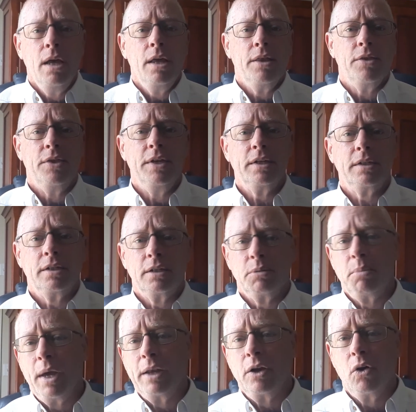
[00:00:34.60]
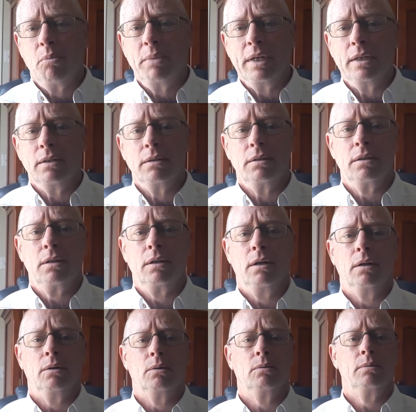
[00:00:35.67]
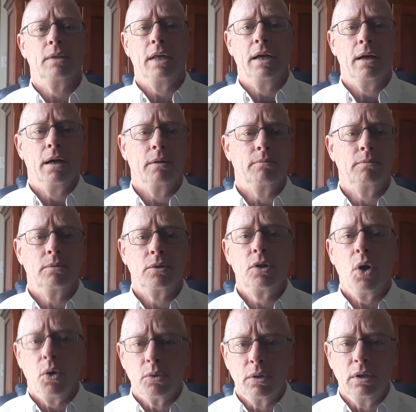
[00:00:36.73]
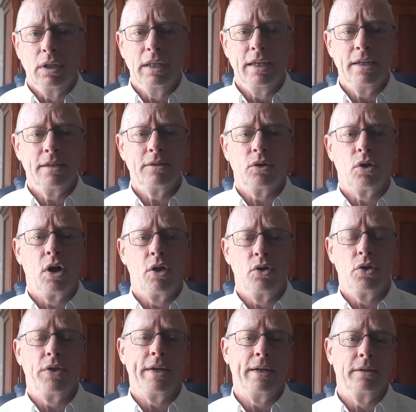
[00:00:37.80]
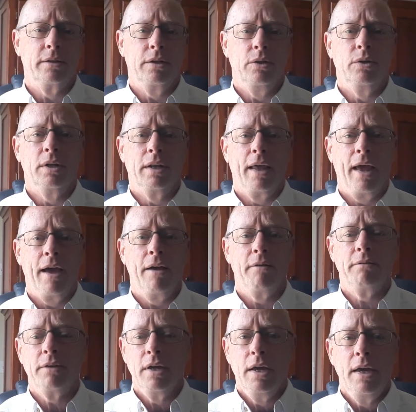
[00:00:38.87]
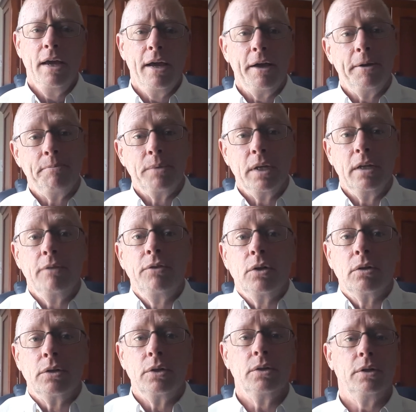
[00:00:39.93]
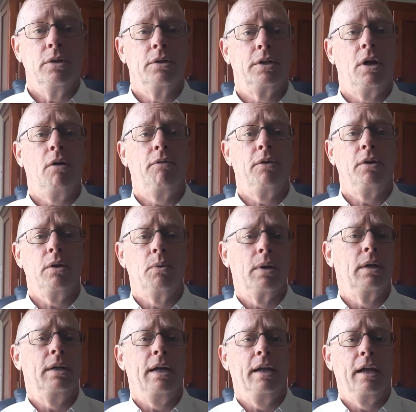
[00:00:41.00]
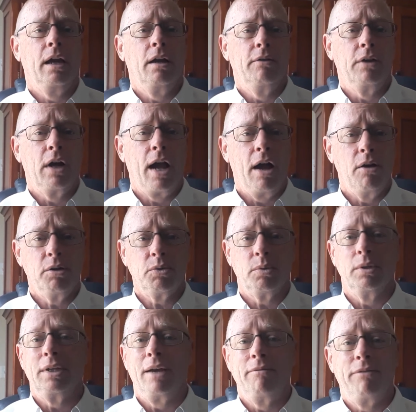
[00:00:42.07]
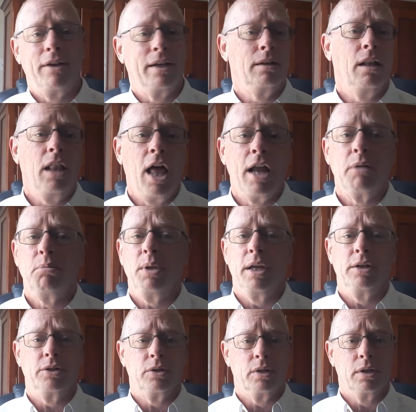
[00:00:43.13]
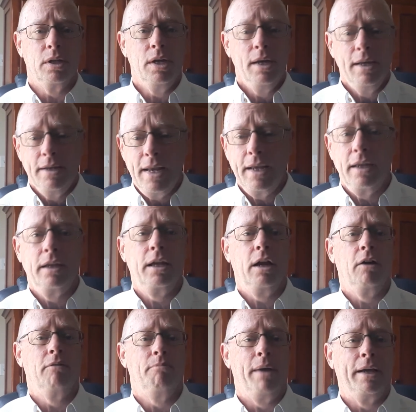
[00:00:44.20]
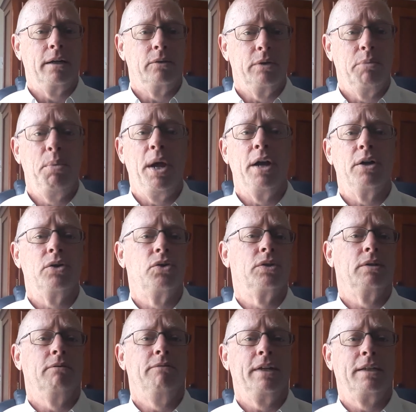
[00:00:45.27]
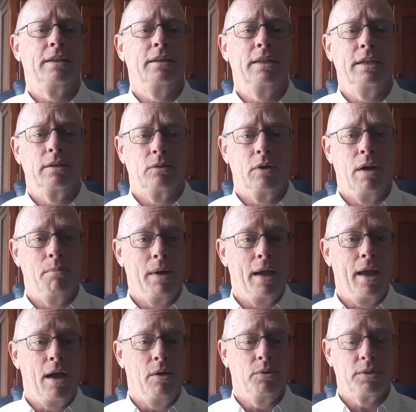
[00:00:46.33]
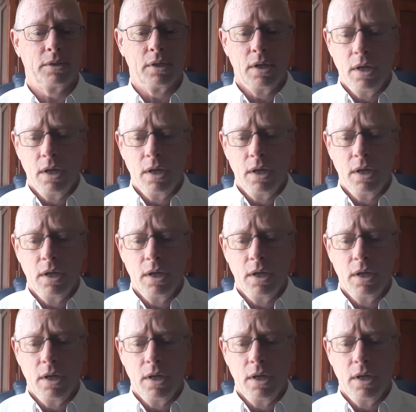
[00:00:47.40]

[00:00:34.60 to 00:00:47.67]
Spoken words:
This is by no means, a total list or other things that you can have. And if you're a do-it-yourselfer, you want to take care of your house, which I find a lot of pleasure in taking care of minor repairs and fixing things around my house.